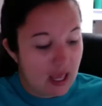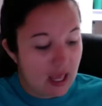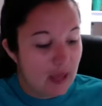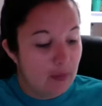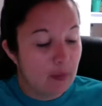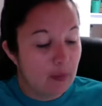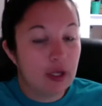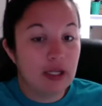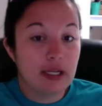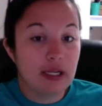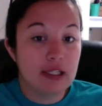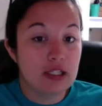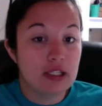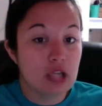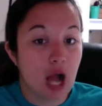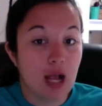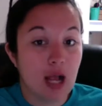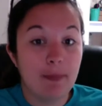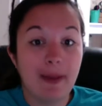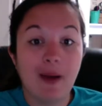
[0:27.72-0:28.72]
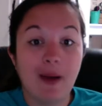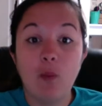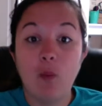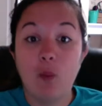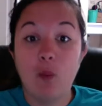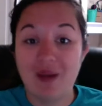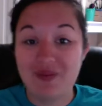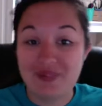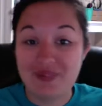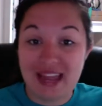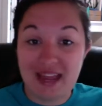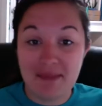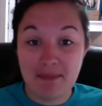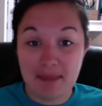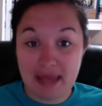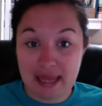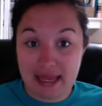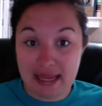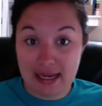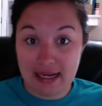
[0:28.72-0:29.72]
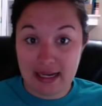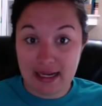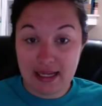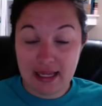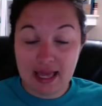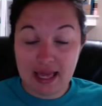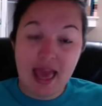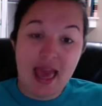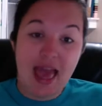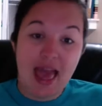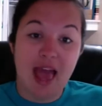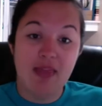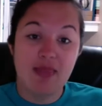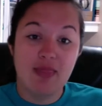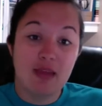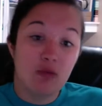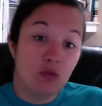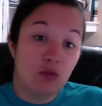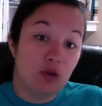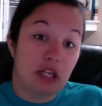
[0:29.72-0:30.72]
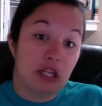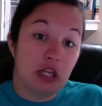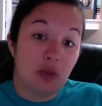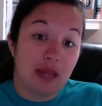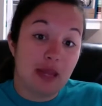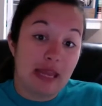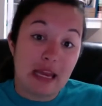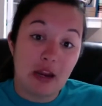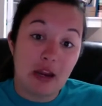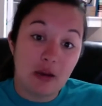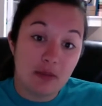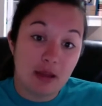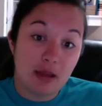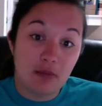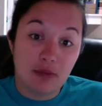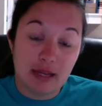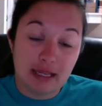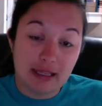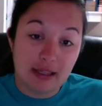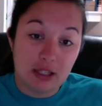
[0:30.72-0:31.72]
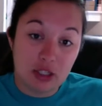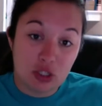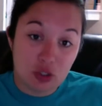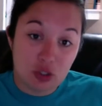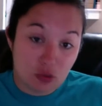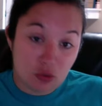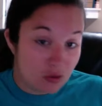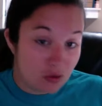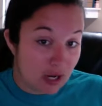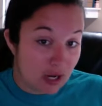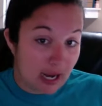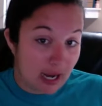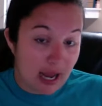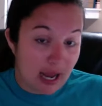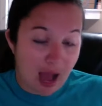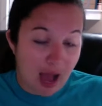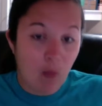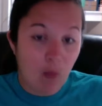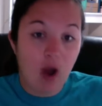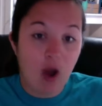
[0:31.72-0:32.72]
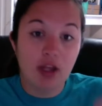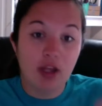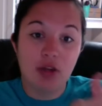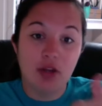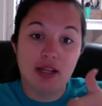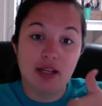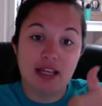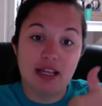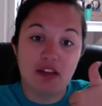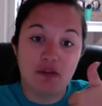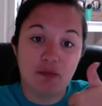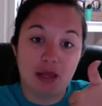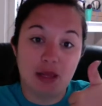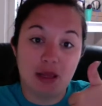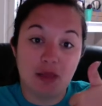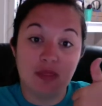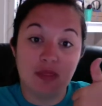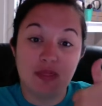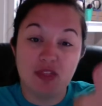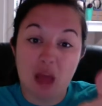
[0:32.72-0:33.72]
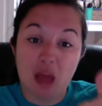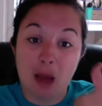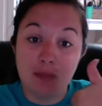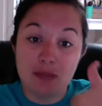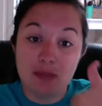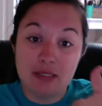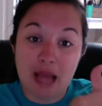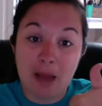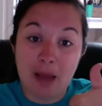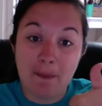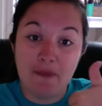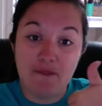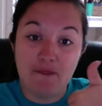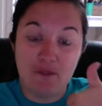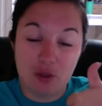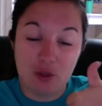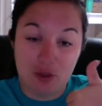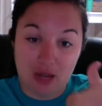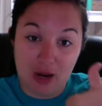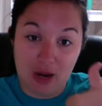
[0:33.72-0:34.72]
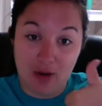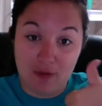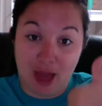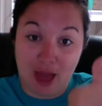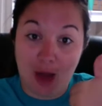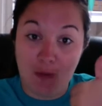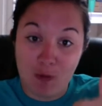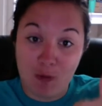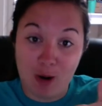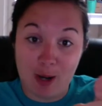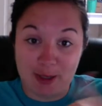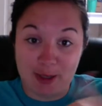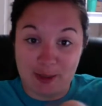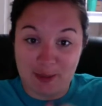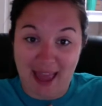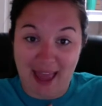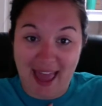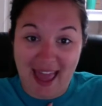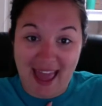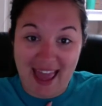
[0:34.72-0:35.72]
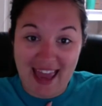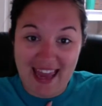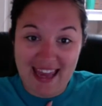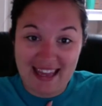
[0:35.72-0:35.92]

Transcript: We're going to talk about what they mean. And then when you hear me read the story, I want you to give me a thumbs up if you hear that word, okay?